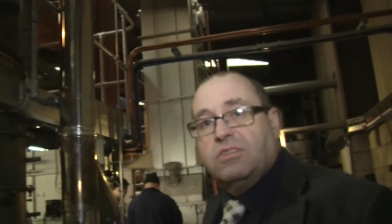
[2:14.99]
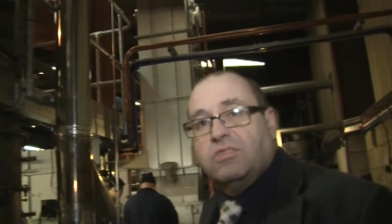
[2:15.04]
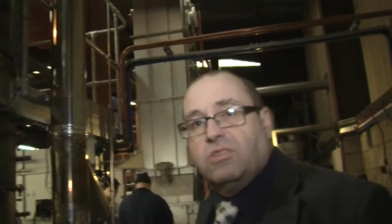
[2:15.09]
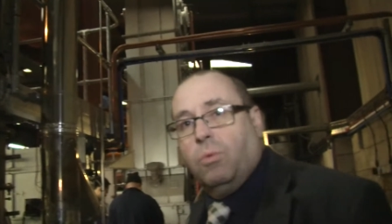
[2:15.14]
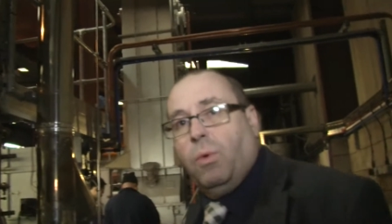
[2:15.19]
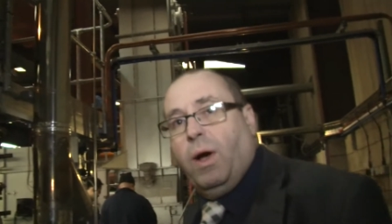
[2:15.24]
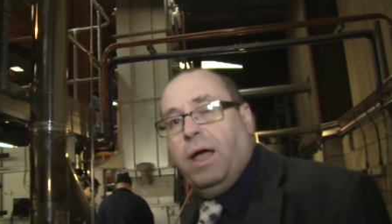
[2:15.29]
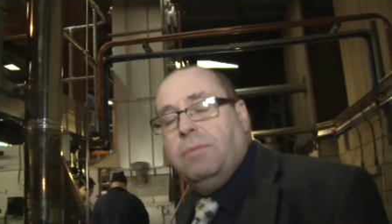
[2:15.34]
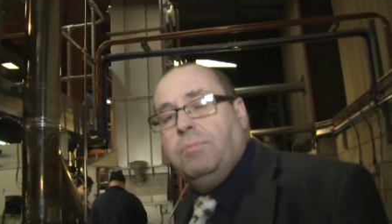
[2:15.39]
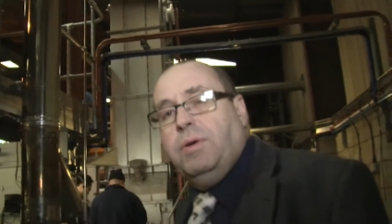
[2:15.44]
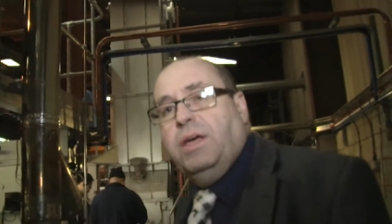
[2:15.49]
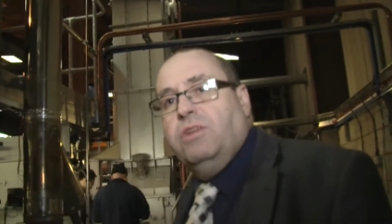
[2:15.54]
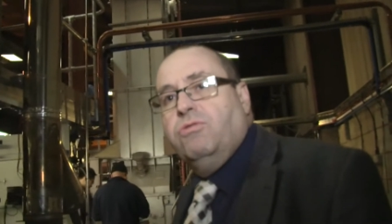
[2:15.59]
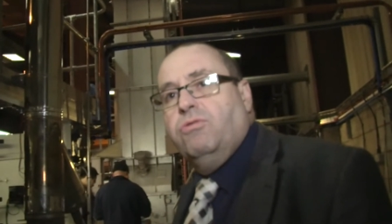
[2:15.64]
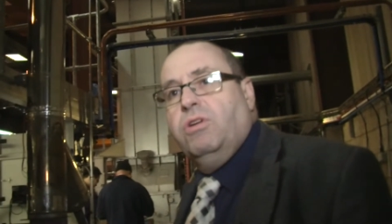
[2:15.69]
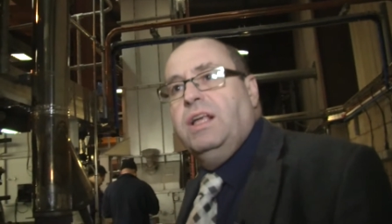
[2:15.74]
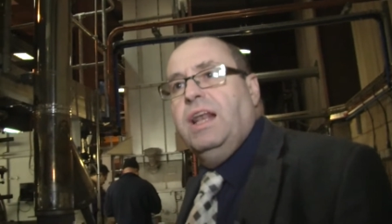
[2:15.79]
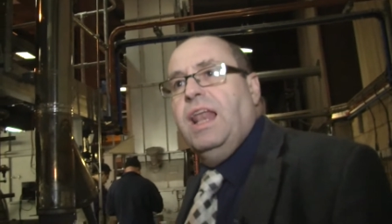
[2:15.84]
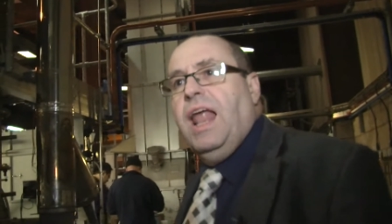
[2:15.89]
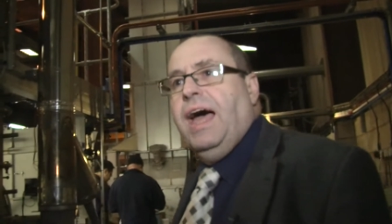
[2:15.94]
It's away
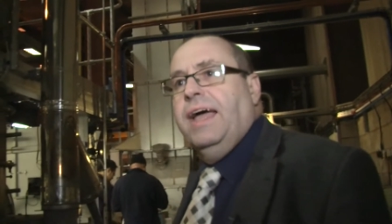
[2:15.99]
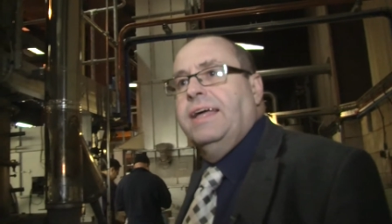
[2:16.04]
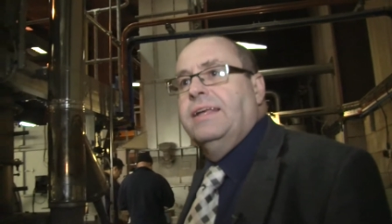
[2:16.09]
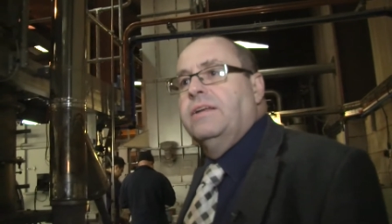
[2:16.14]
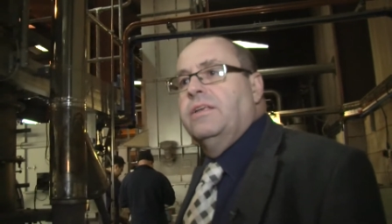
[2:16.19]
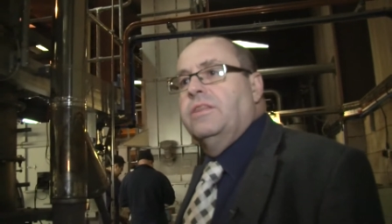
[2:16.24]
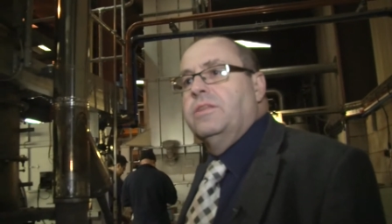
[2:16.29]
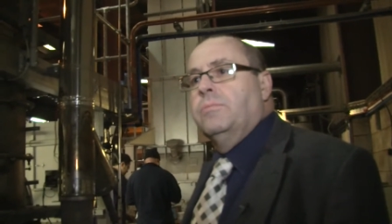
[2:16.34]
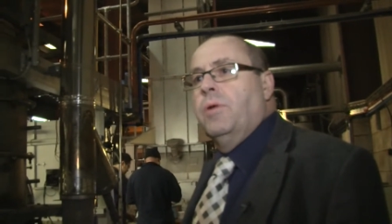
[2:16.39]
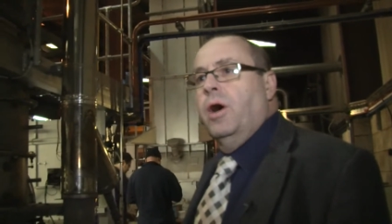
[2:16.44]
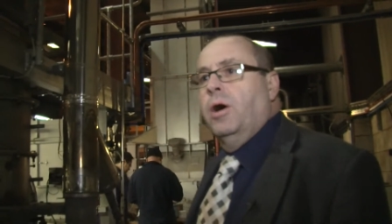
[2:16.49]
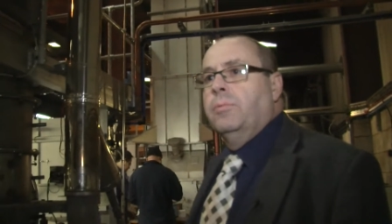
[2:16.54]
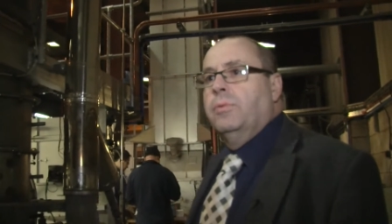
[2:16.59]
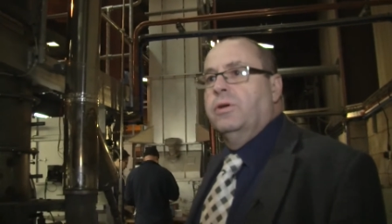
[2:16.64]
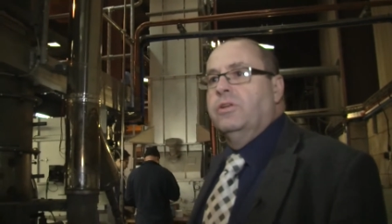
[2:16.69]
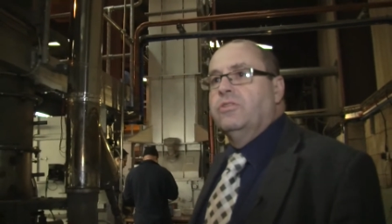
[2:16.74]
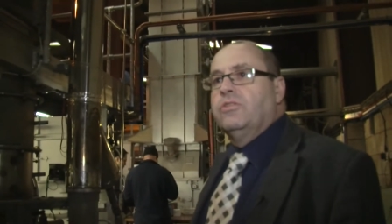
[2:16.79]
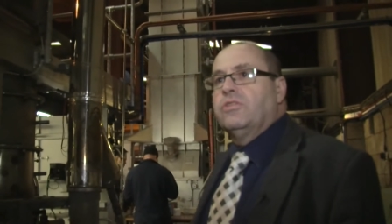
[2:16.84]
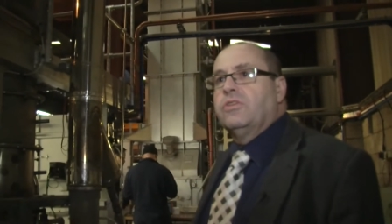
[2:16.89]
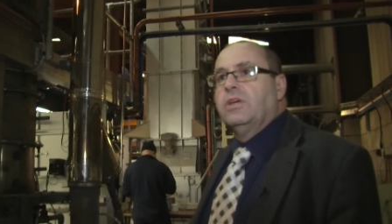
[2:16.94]
being relined at the
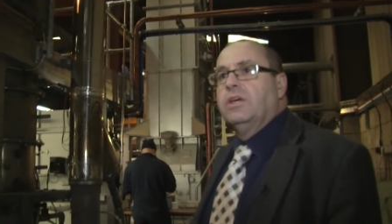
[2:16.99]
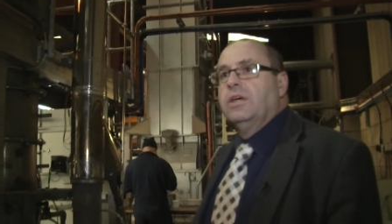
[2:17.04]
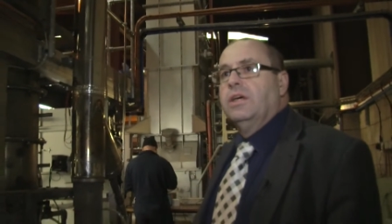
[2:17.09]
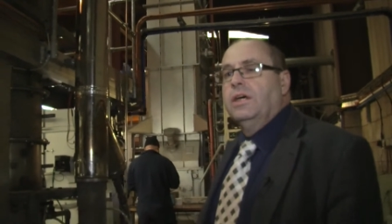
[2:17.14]
moment.